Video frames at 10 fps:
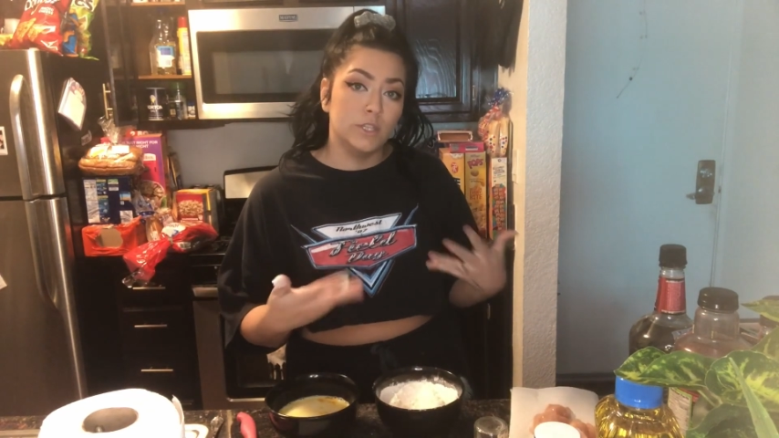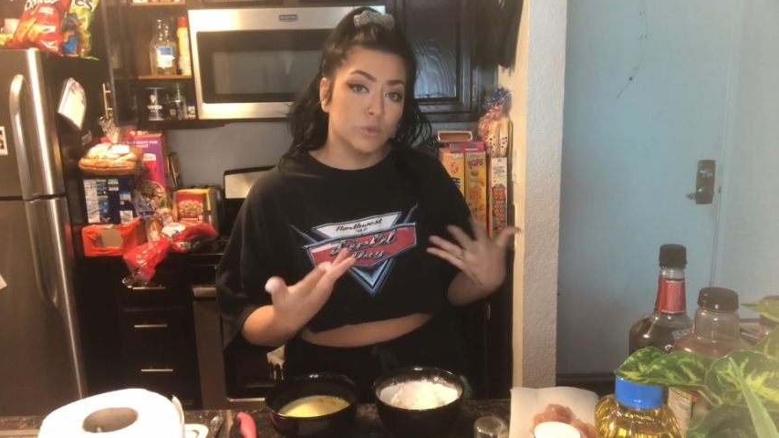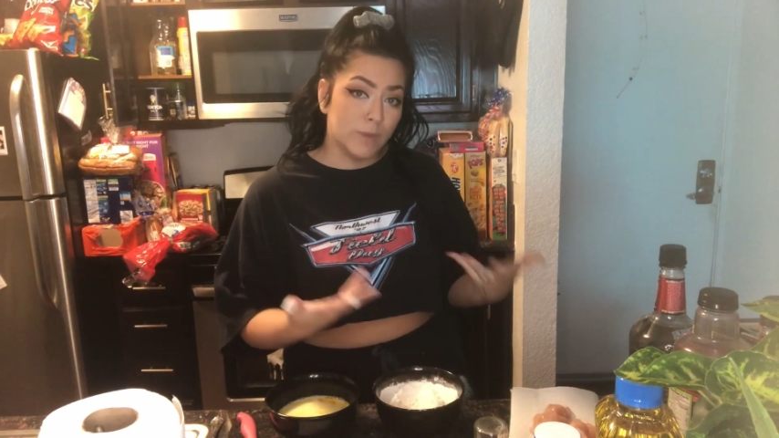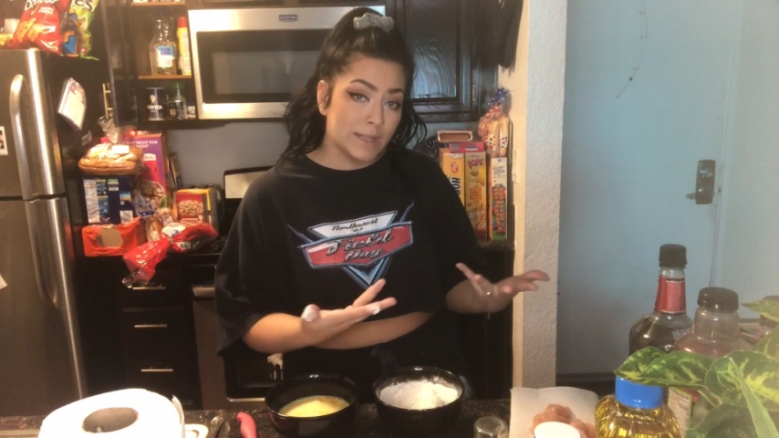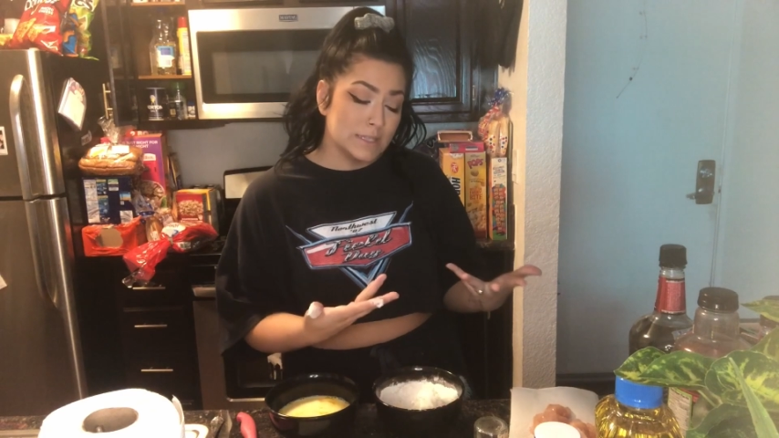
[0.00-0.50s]

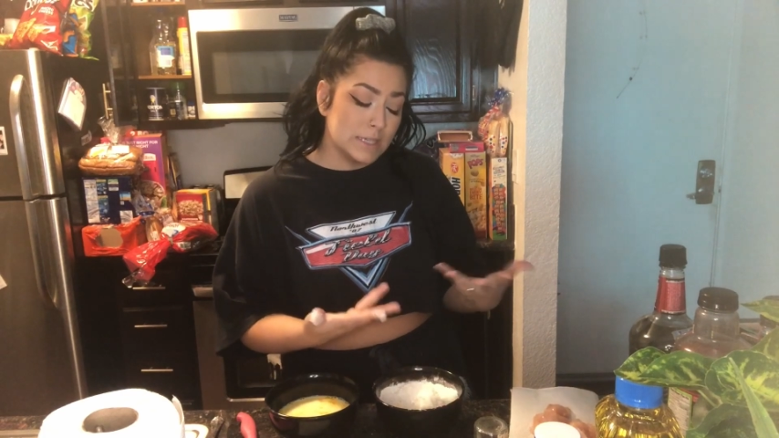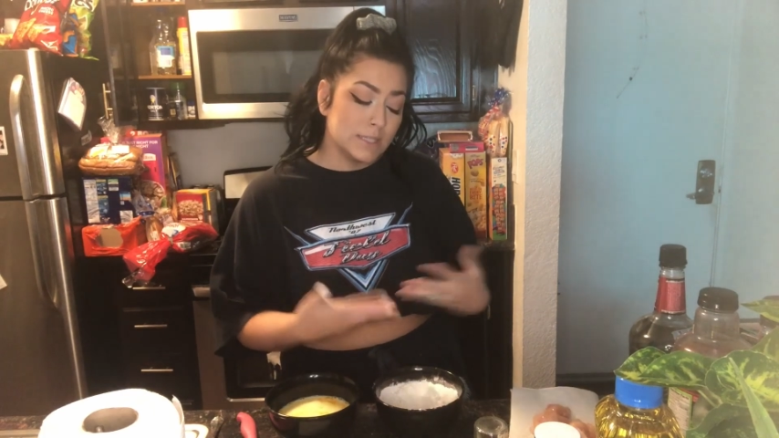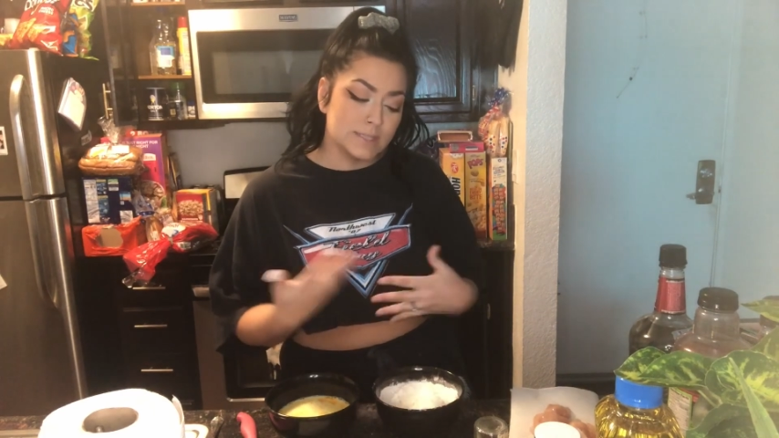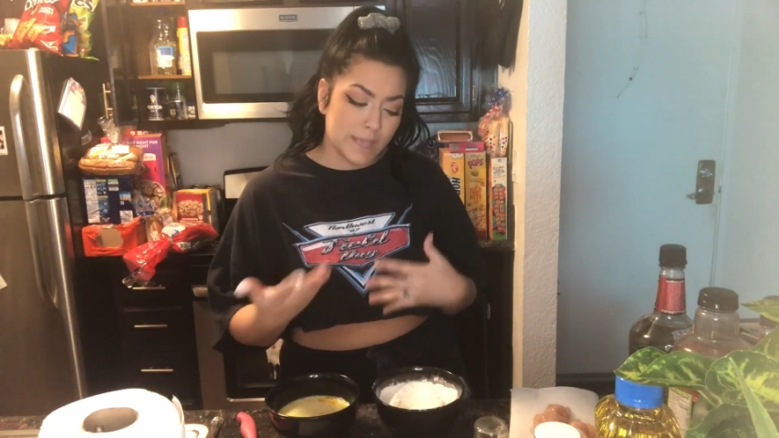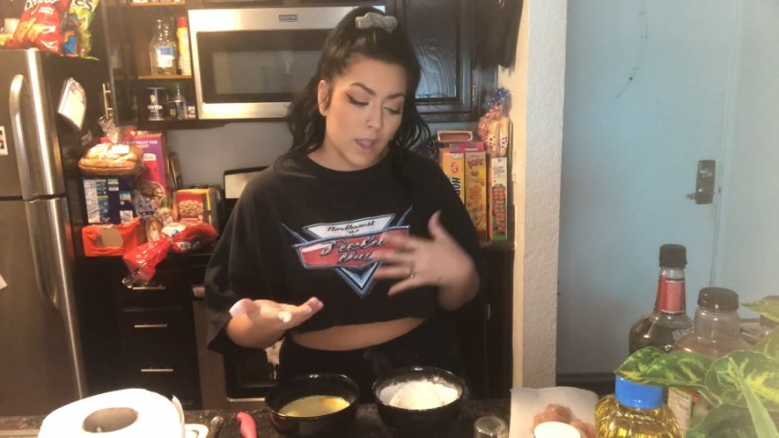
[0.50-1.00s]
correctly
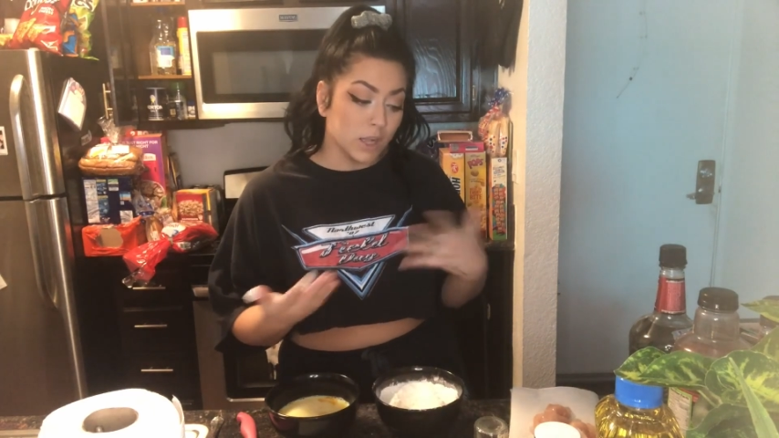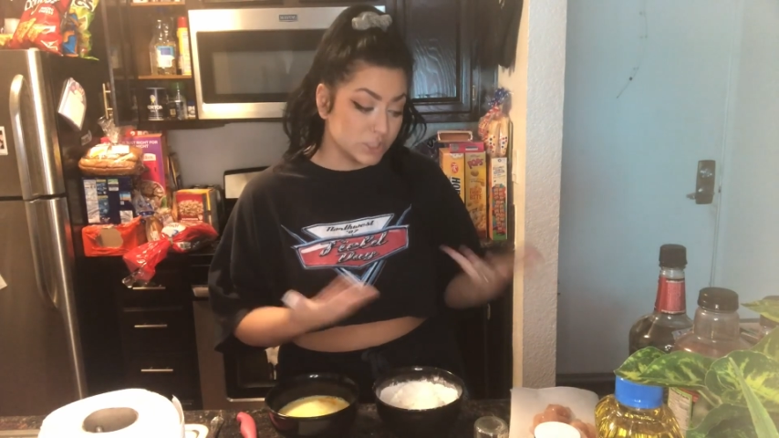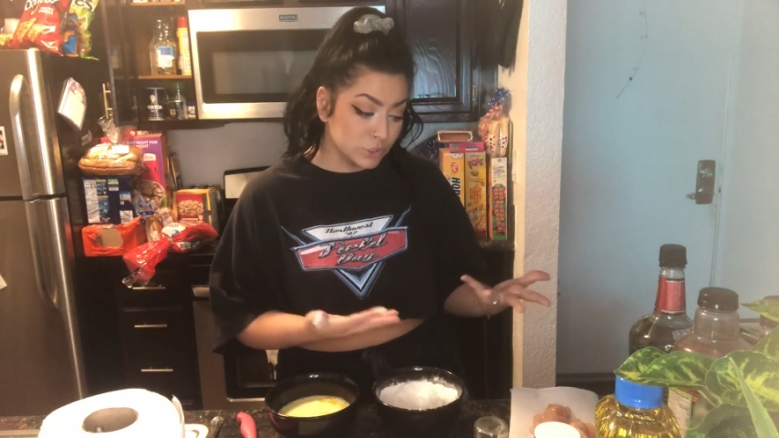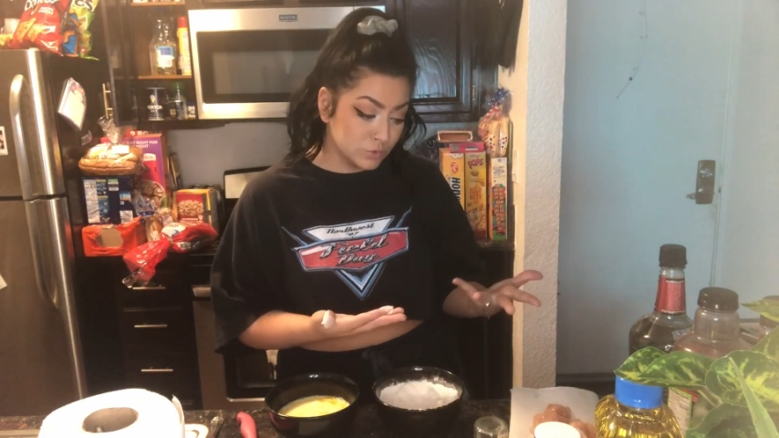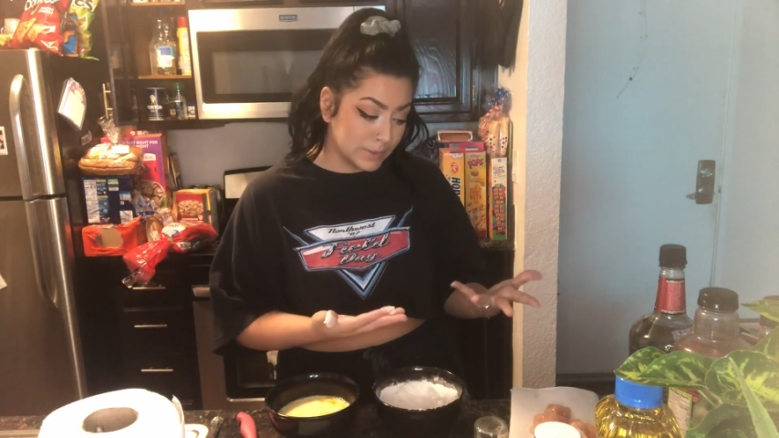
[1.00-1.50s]
because they are
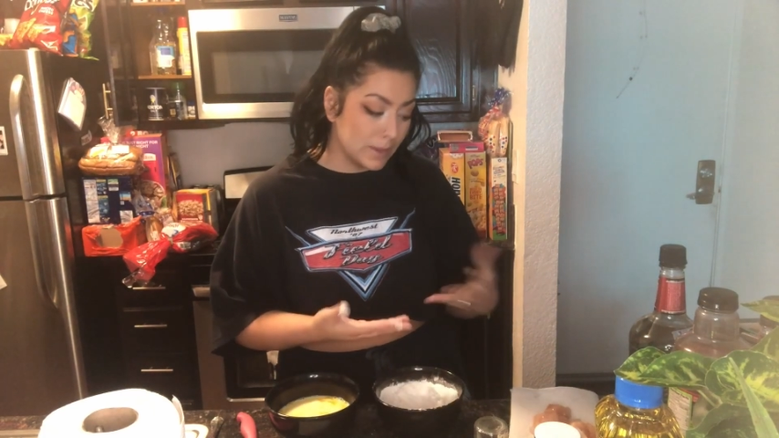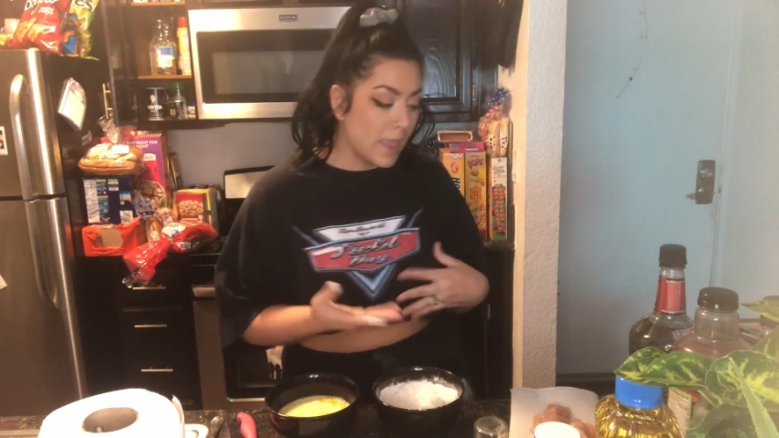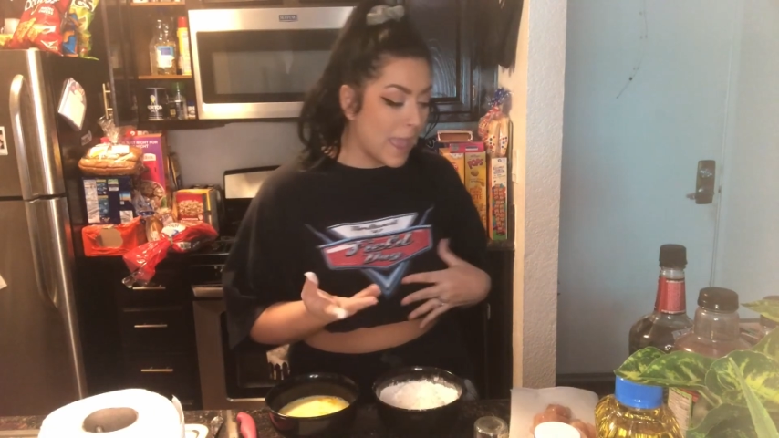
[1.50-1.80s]
children.